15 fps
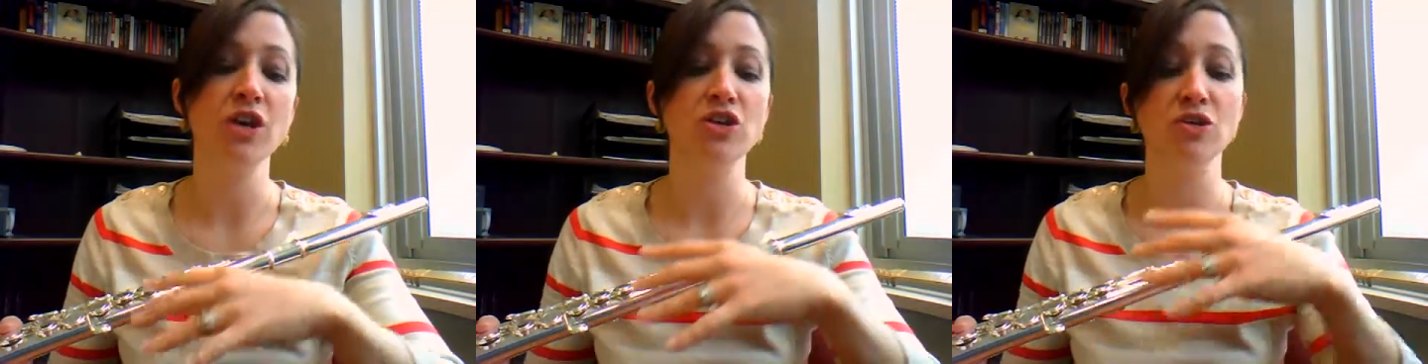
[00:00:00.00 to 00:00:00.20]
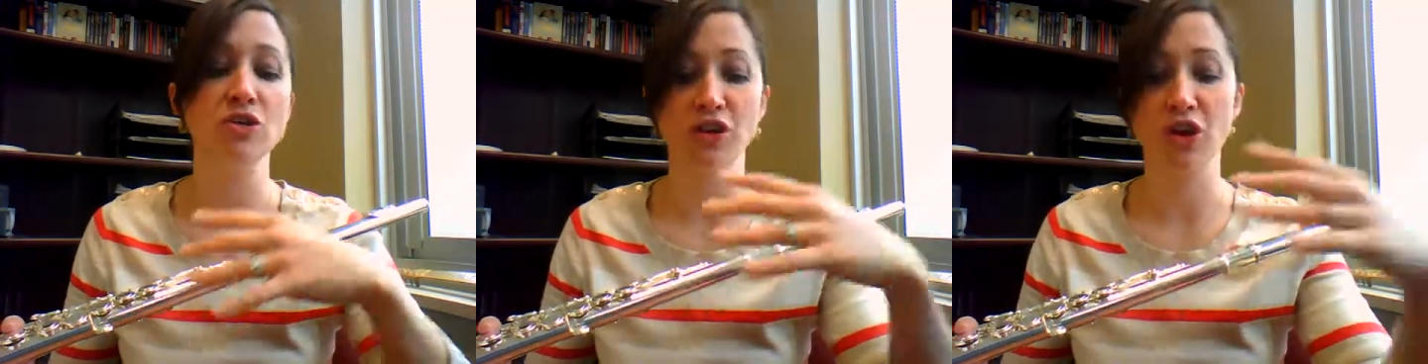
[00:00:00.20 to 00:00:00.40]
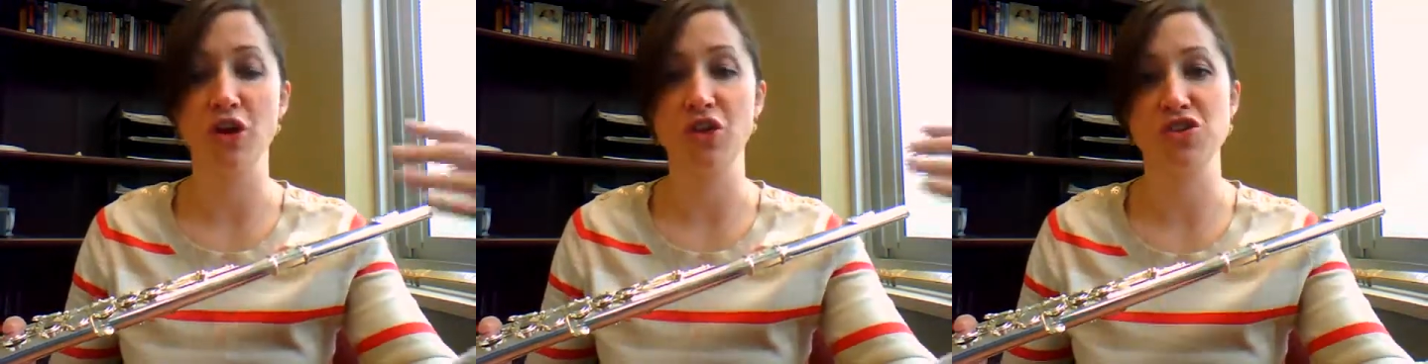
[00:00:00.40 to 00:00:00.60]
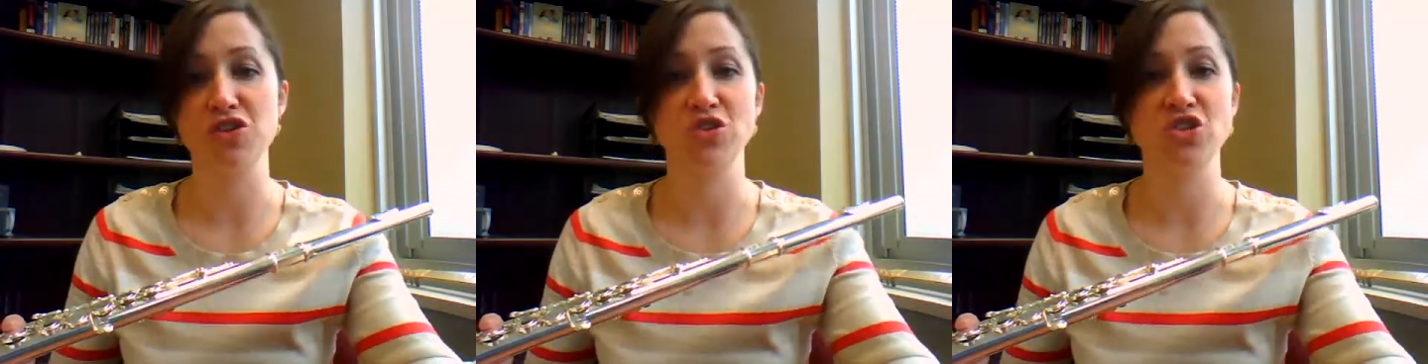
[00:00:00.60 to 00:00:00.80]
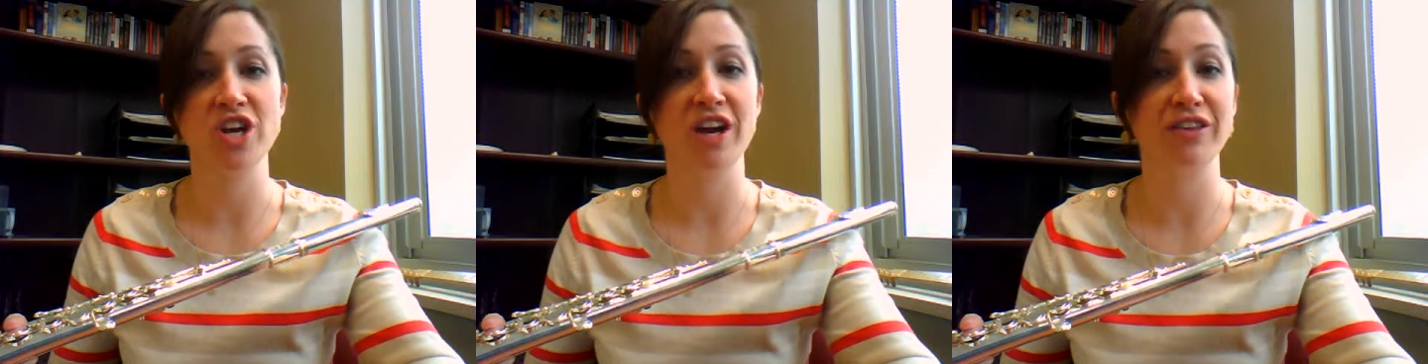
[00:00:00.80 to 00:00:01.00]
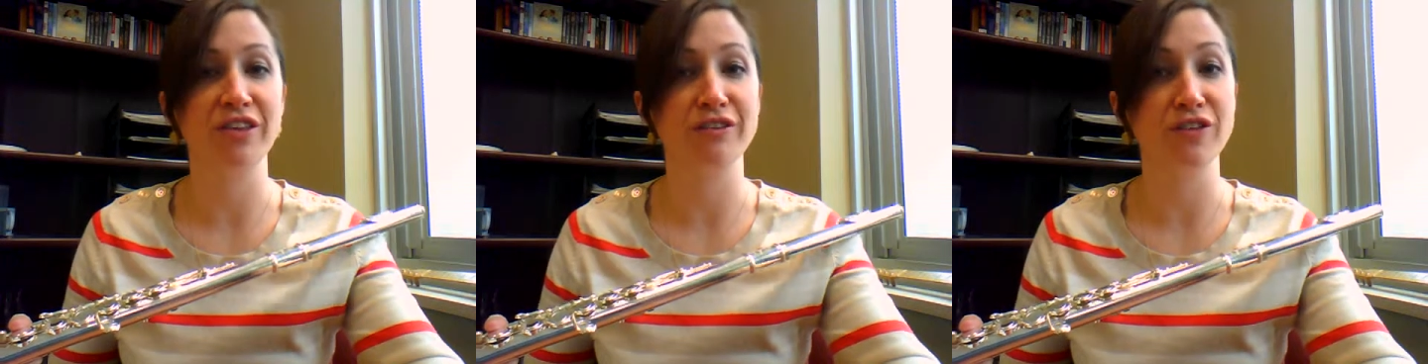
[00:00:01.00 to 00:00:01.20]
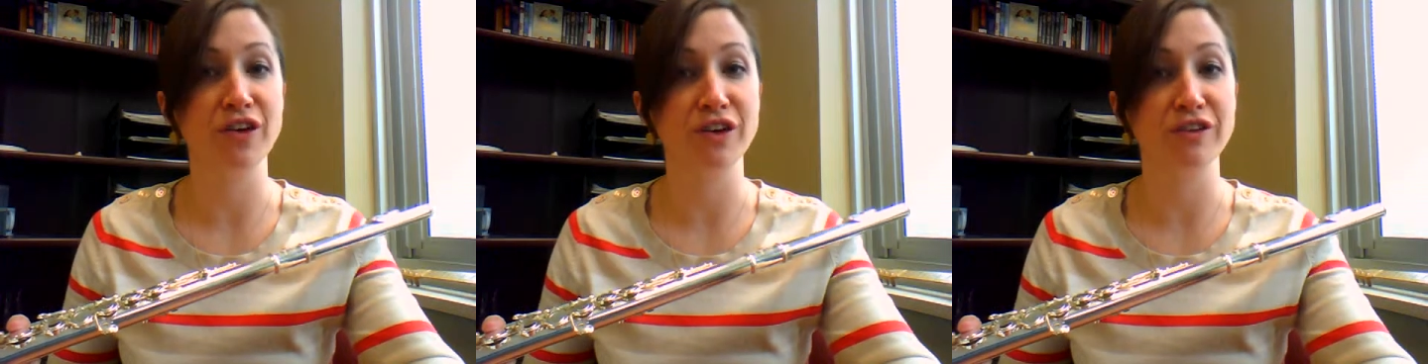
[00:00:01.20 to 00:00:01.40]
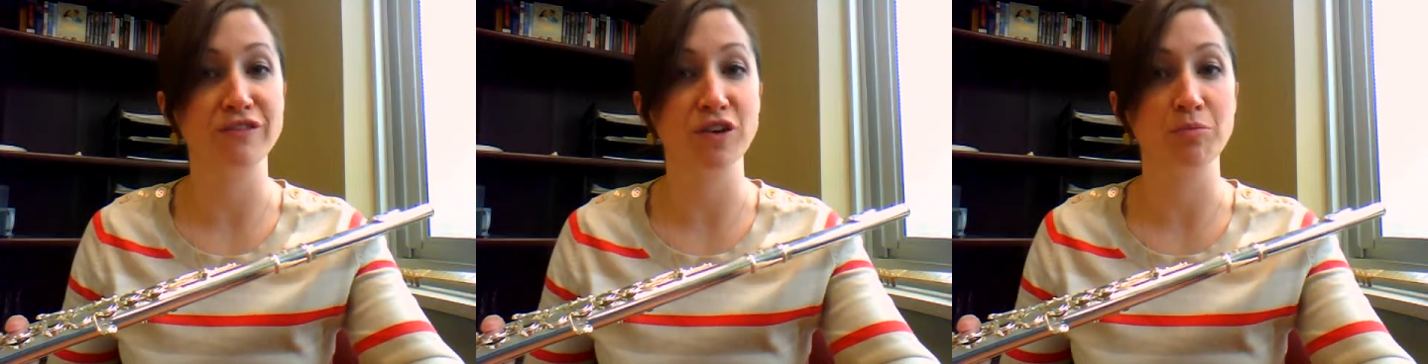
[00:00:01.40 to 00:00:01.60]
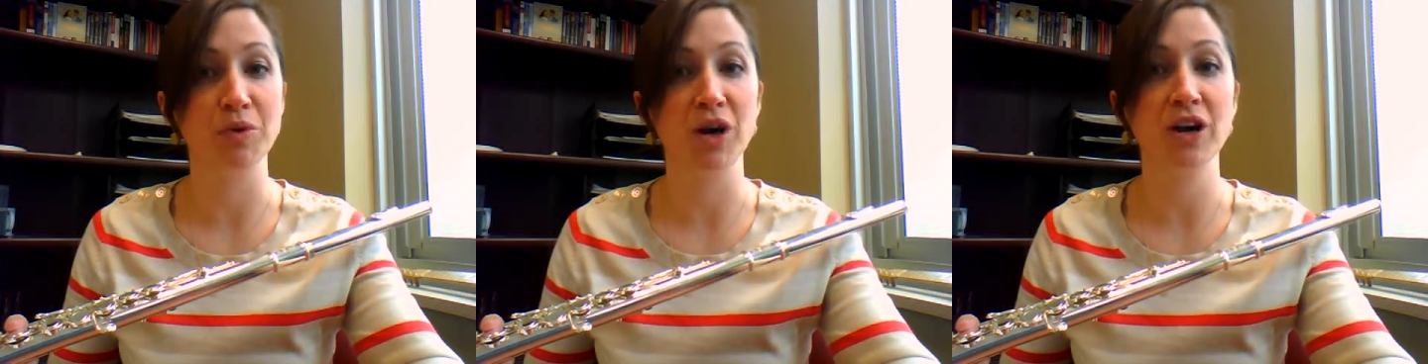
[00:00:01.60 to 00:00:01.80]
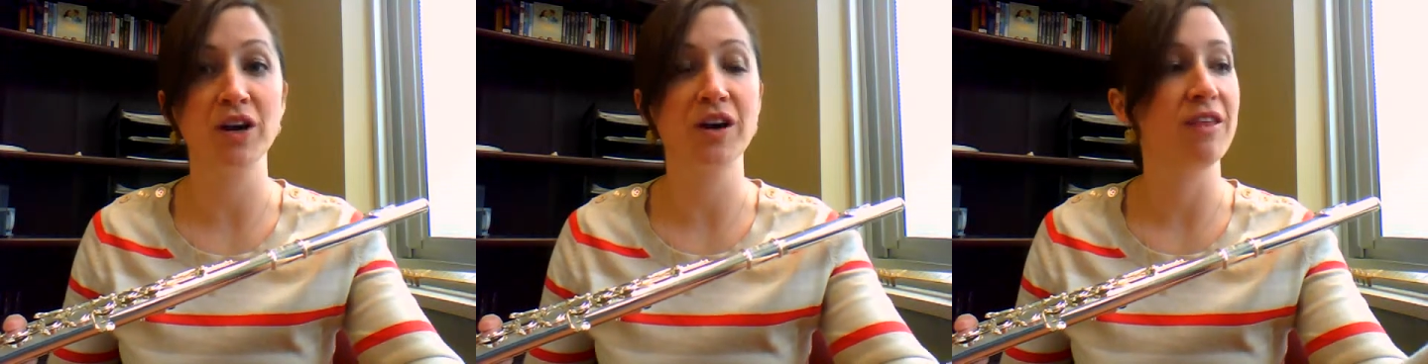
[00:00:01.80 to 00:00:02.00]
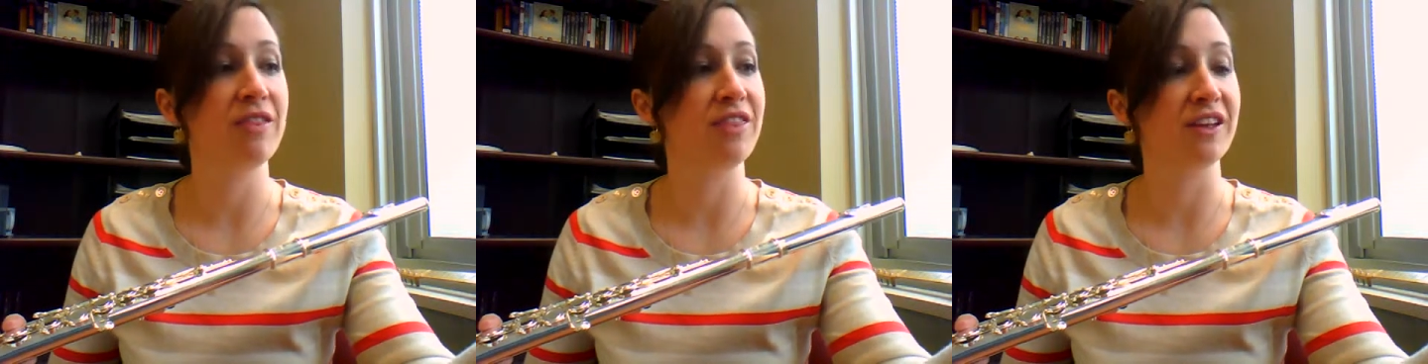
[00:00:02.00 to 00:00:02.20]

You can also check in the front of your book.